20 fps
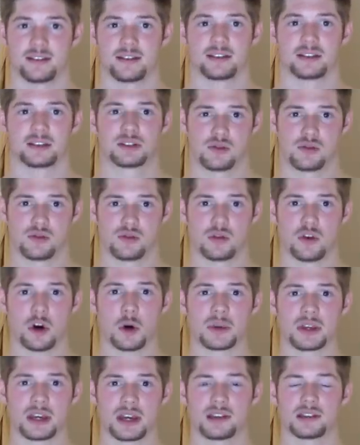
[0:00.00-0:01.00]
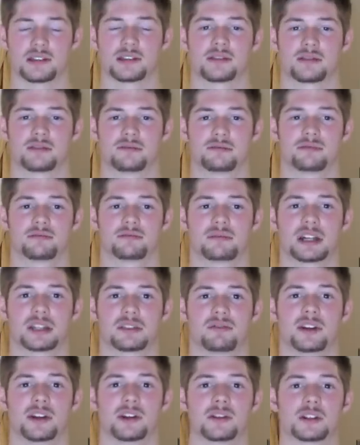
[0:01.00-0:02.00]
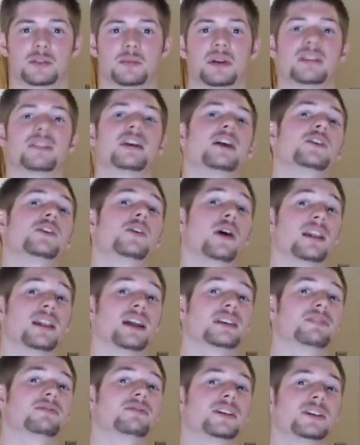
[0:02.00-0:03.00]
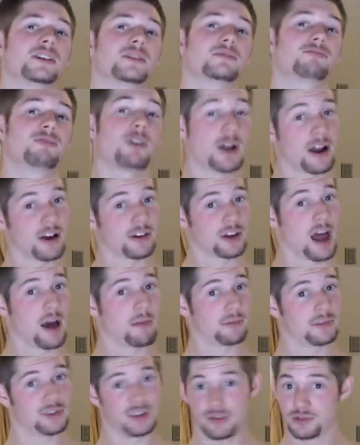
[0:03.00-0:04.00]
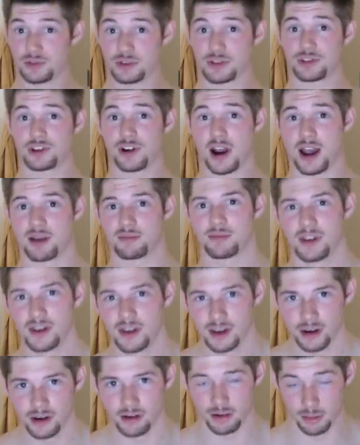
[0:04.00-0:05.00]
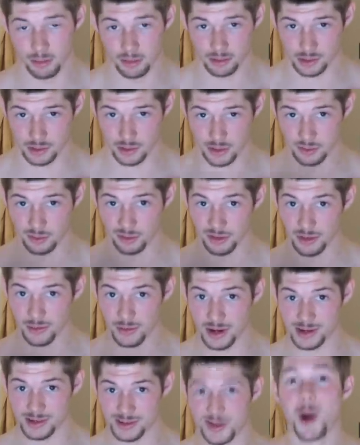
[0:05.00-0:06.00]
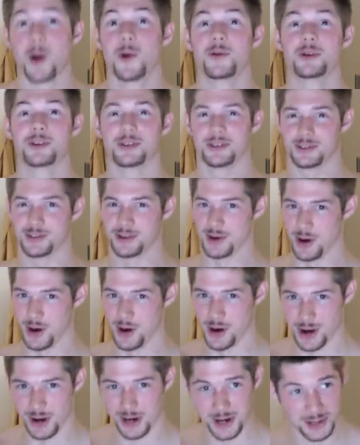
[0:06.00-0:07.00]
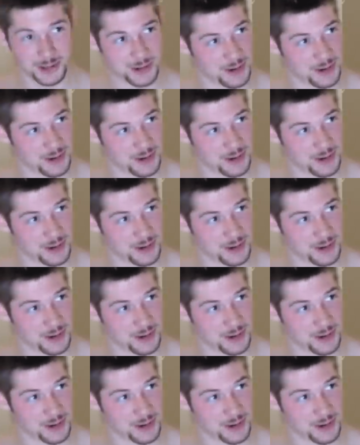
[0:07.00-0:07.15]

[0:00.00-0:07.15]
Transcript: So hope you guys like the video. Speaking of that, you go ahead and like the video, throw down a comment, even subscribe. Remember, there's always more on the way, so stay